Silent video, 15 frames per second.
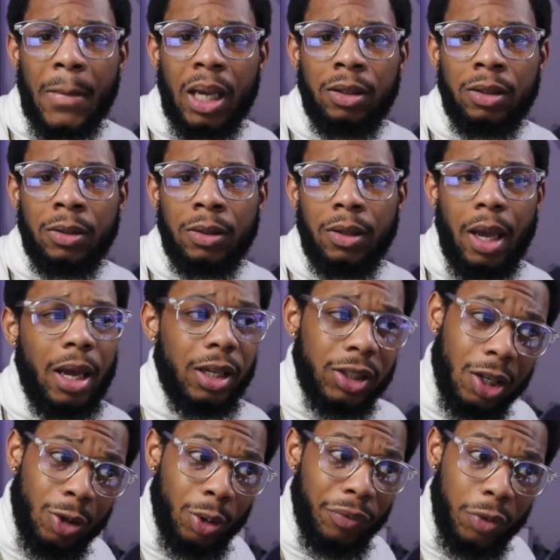And
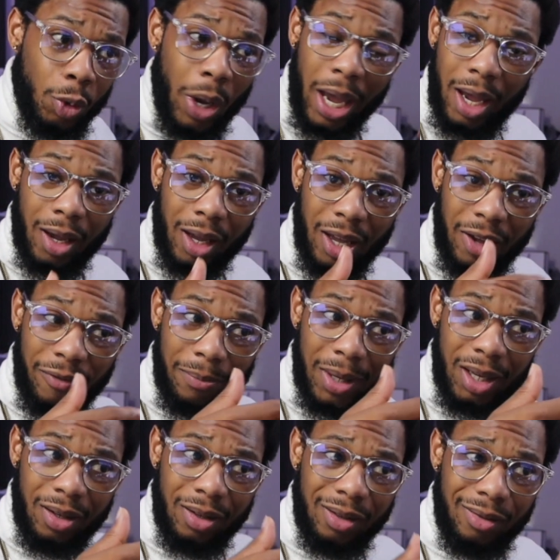so if you can't give
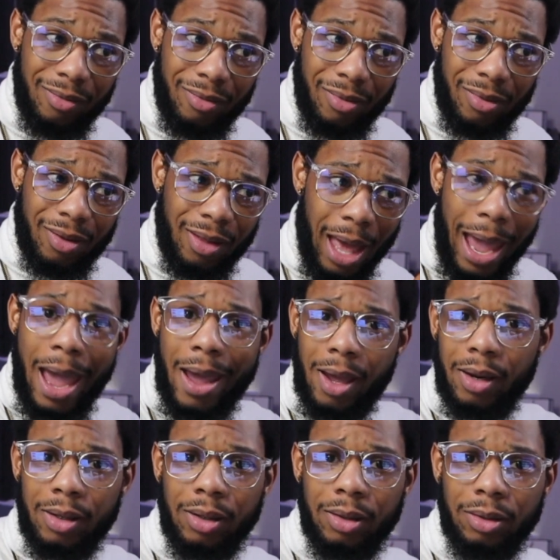me that,
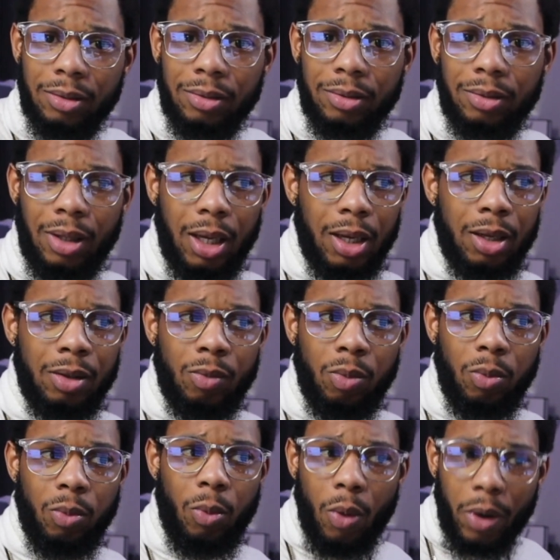then
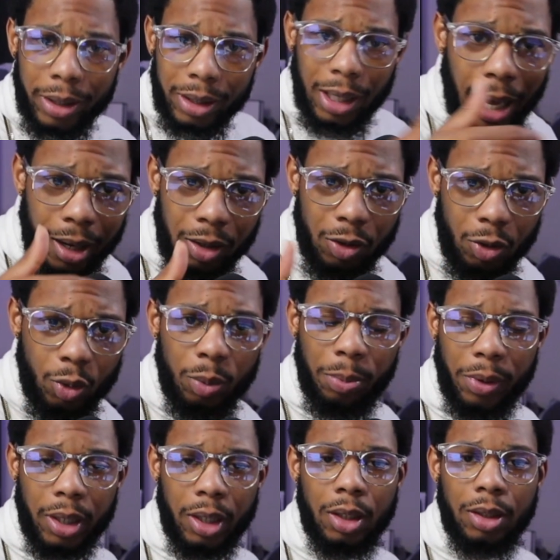what can you
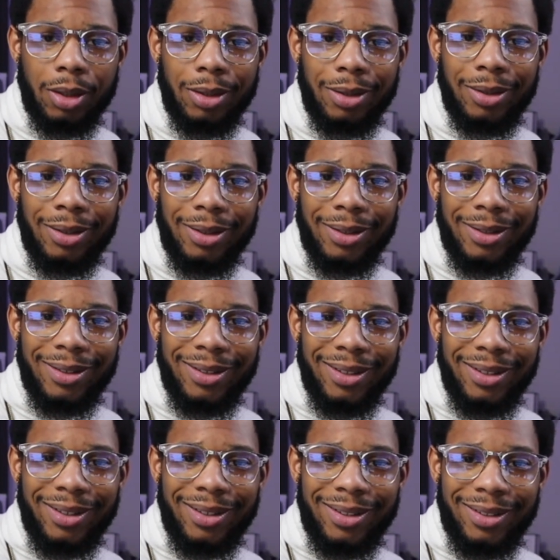bring?
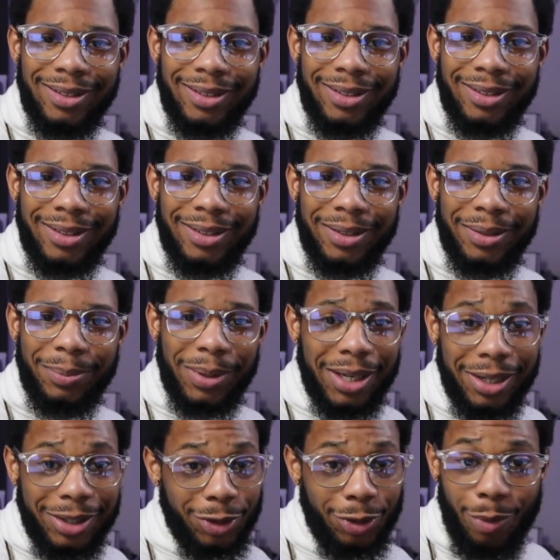
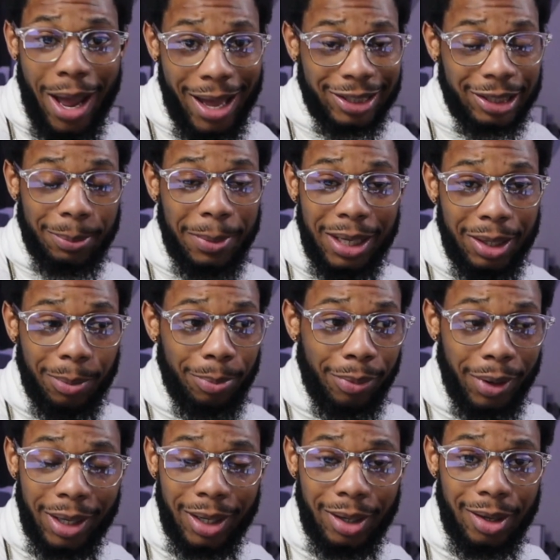Because you asking me to
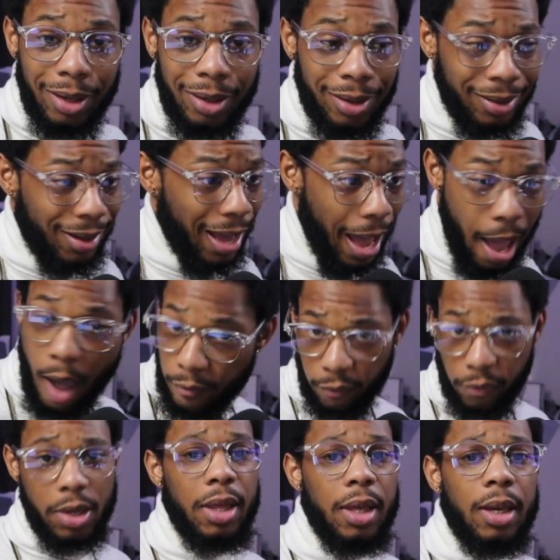bring
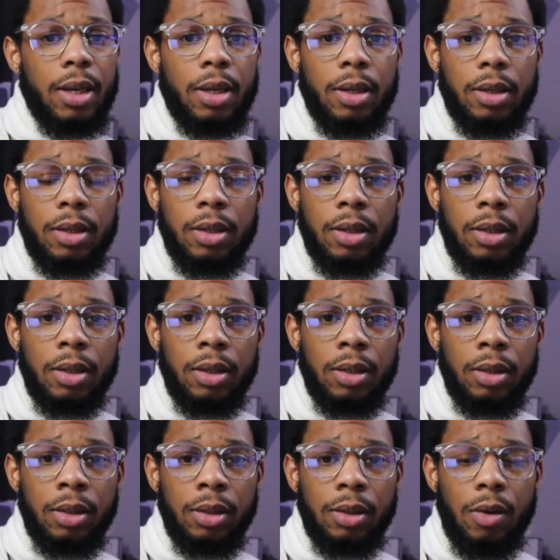everything
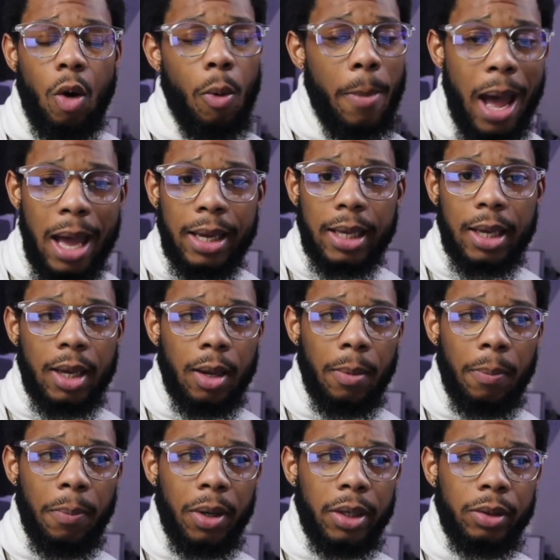on my end,
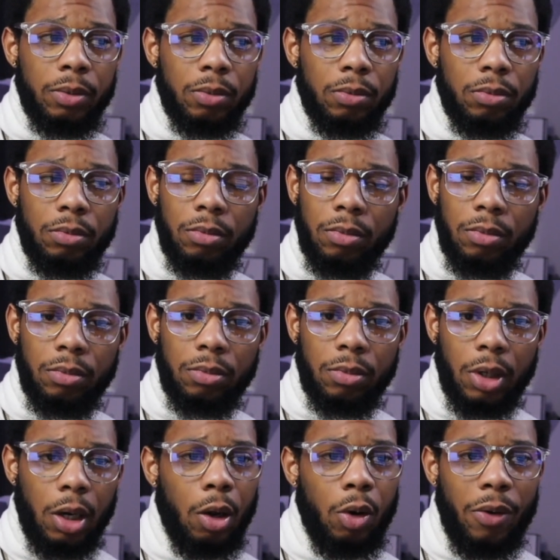but
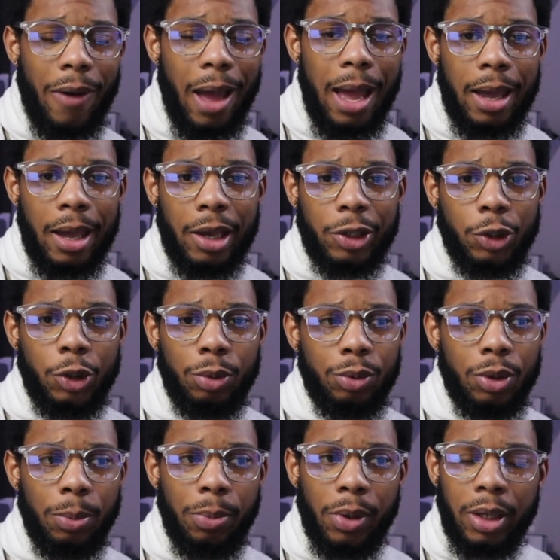if I you to
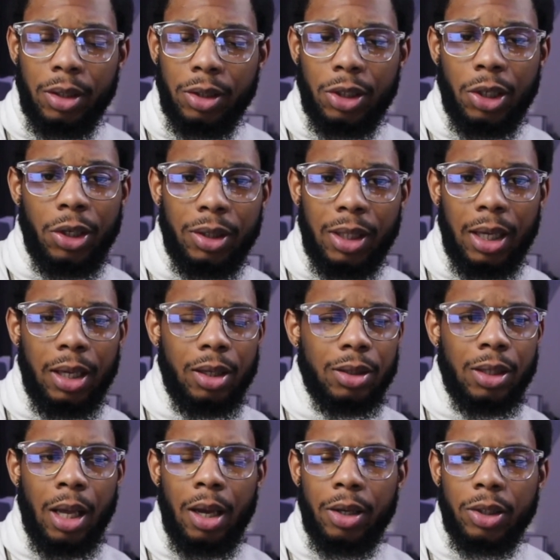bring certain things,
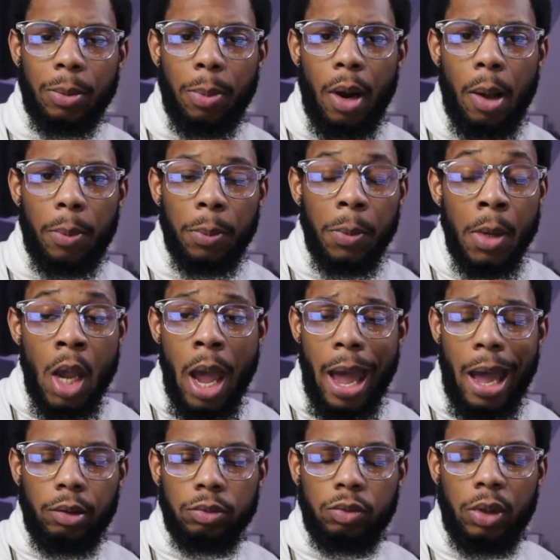now it's a problem. How
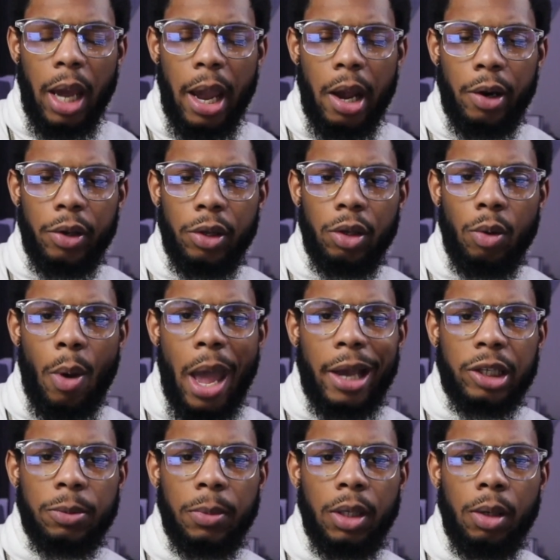dare you ask
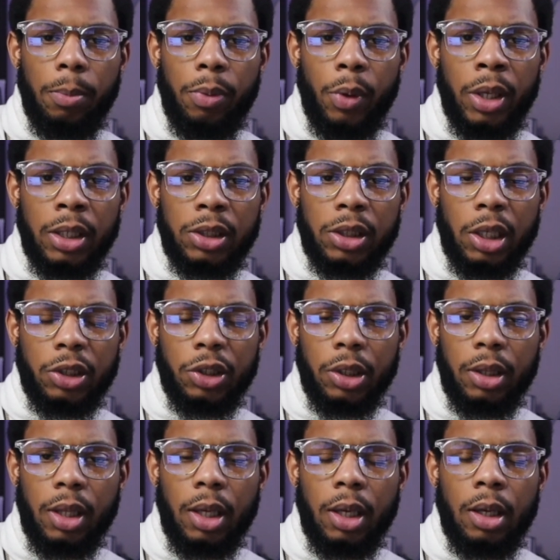me to bring such a
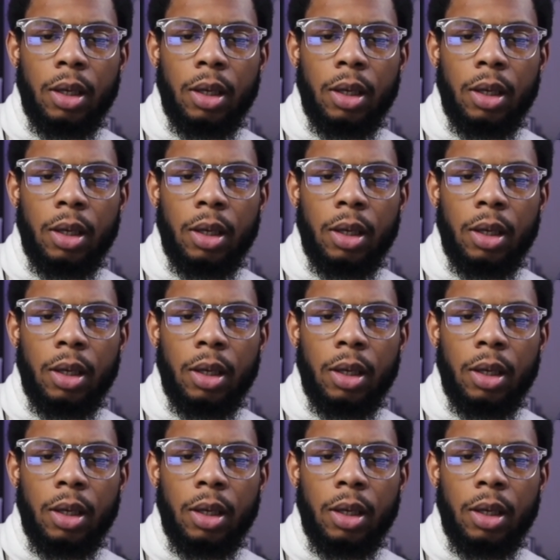thing?